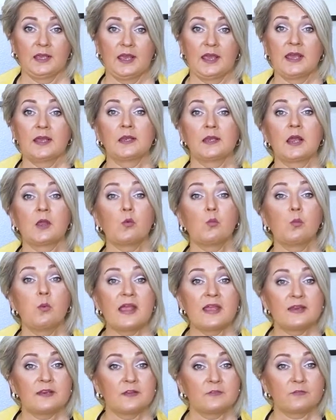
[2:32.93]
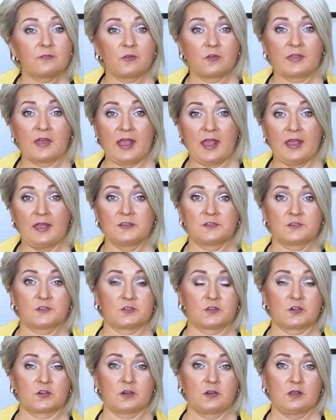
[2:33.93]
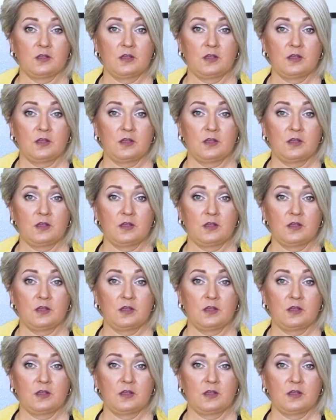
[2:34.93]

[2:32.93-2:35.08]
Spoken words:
And I waited for the answer,